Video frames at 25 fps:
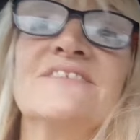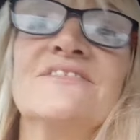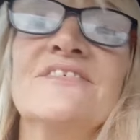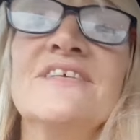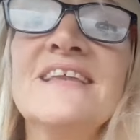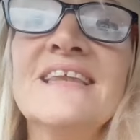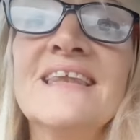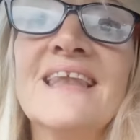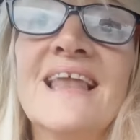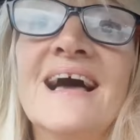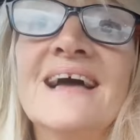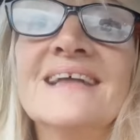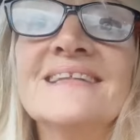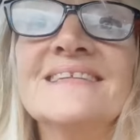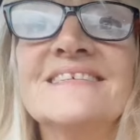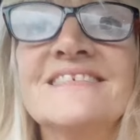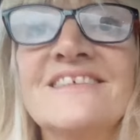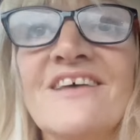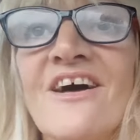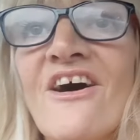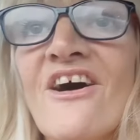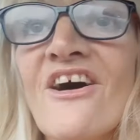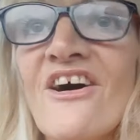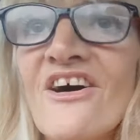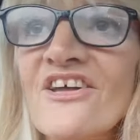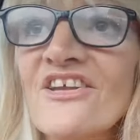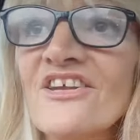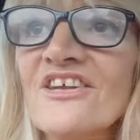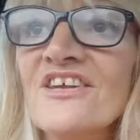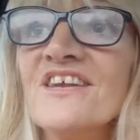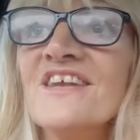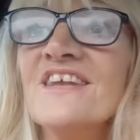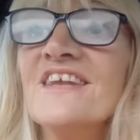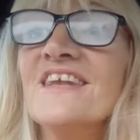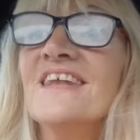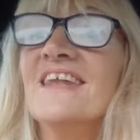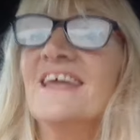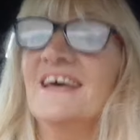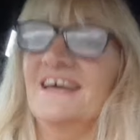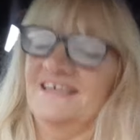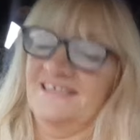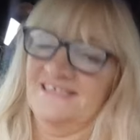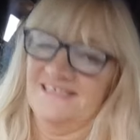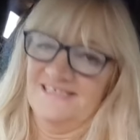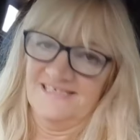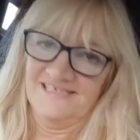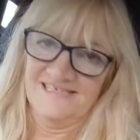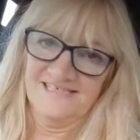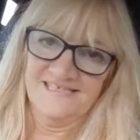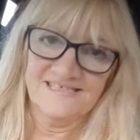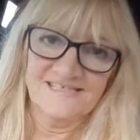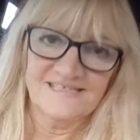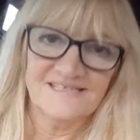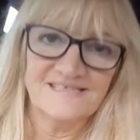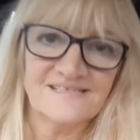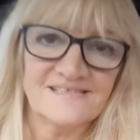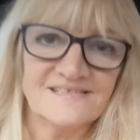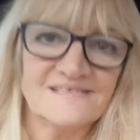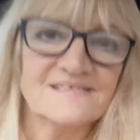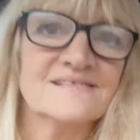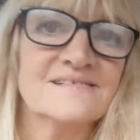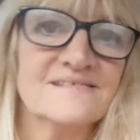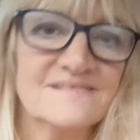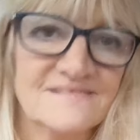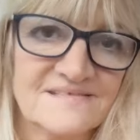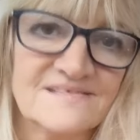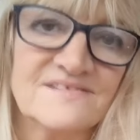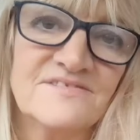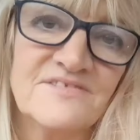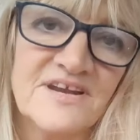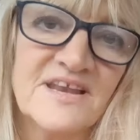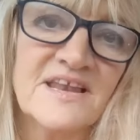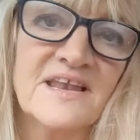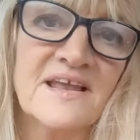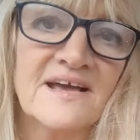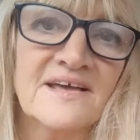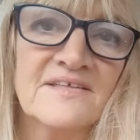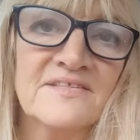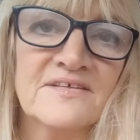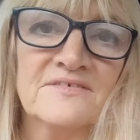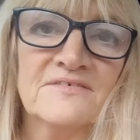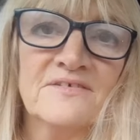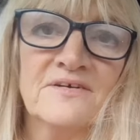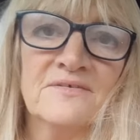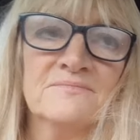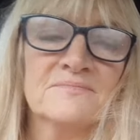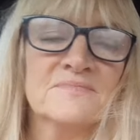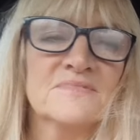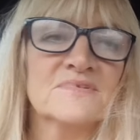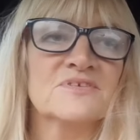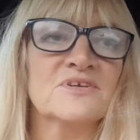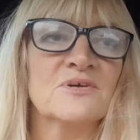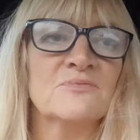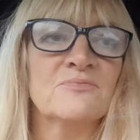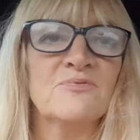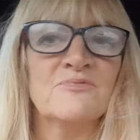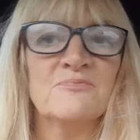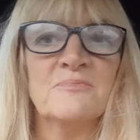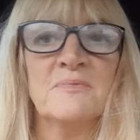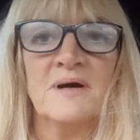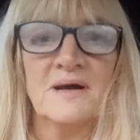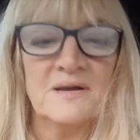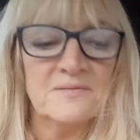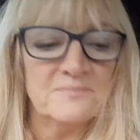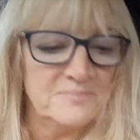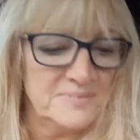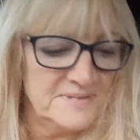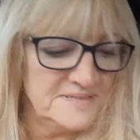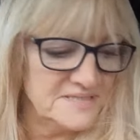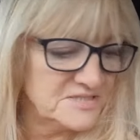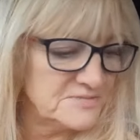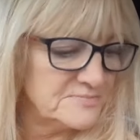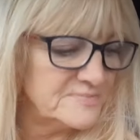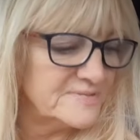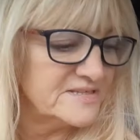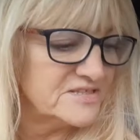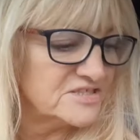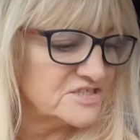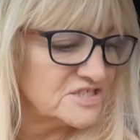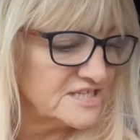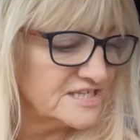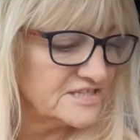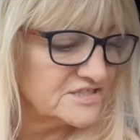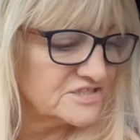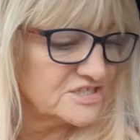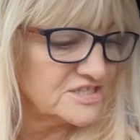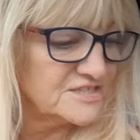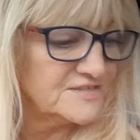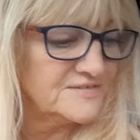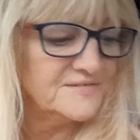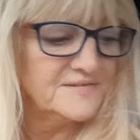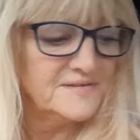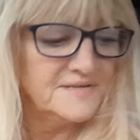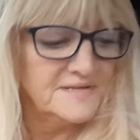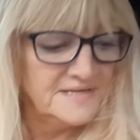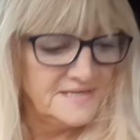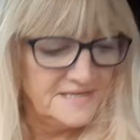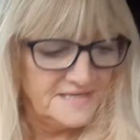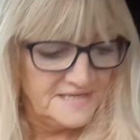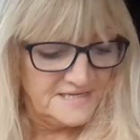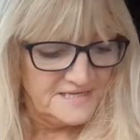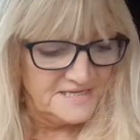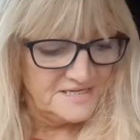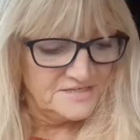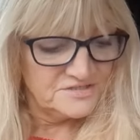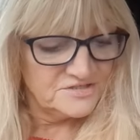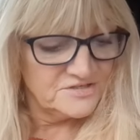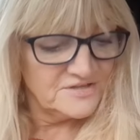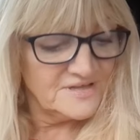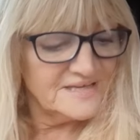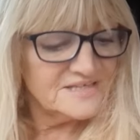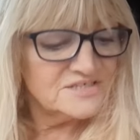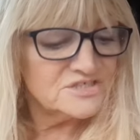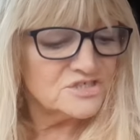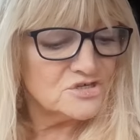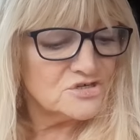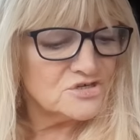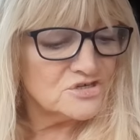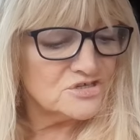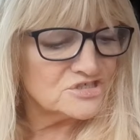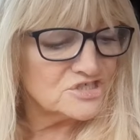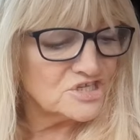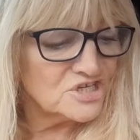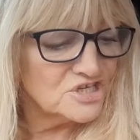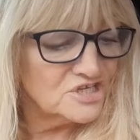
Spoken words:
green light's on! The green light on the top of my B2B charger. So that is good.